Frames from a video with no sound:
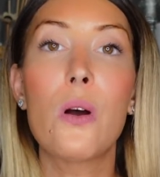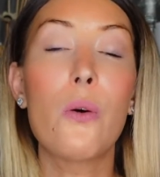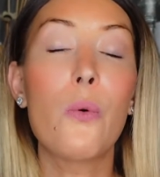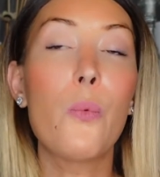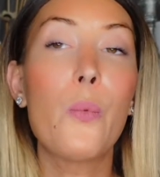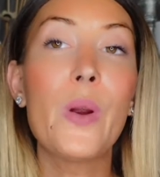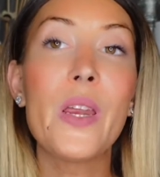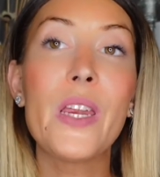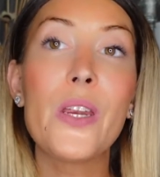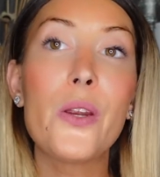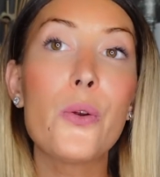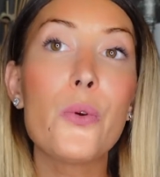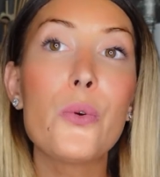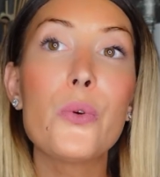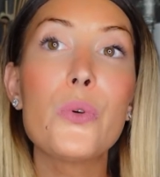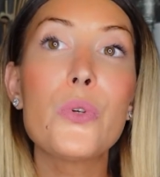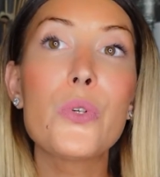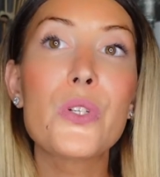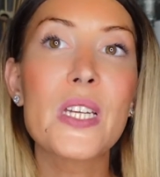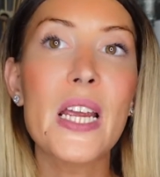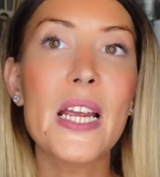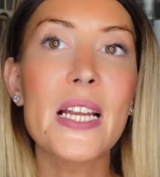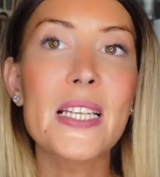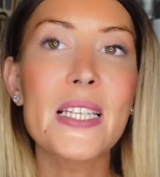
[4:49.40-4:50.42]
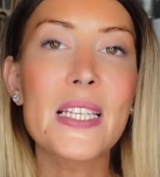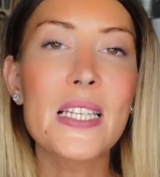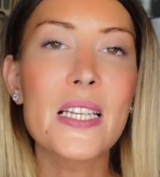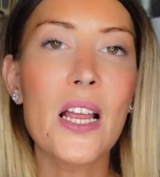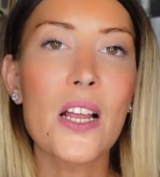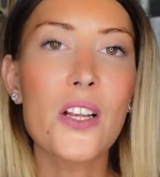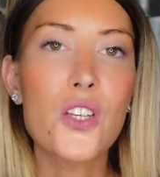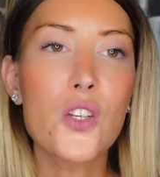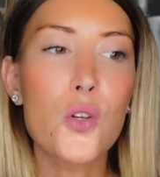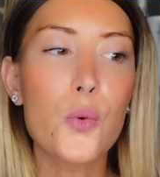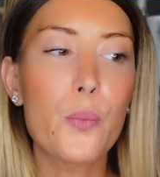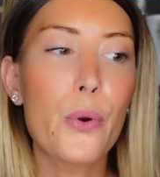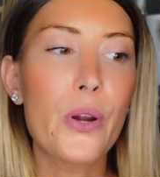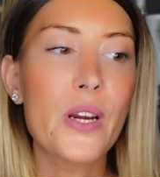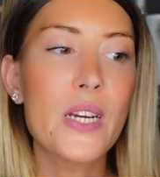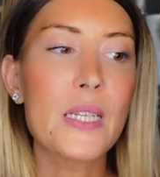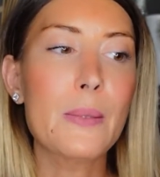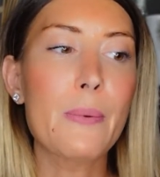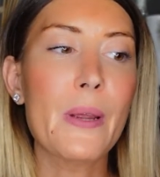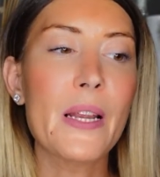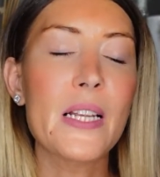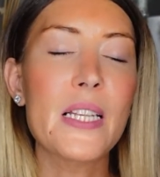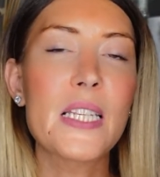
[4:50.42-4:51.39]
we use. It's not super
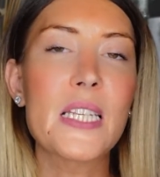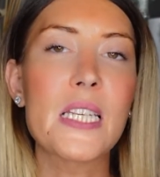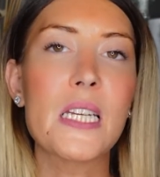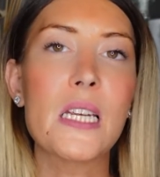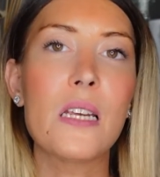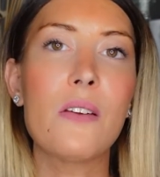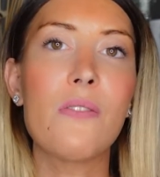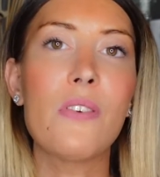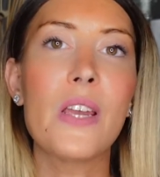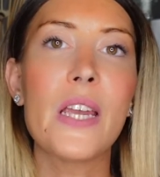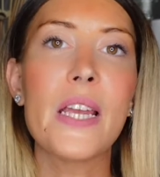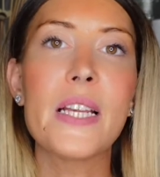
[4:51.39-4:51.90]
expensive.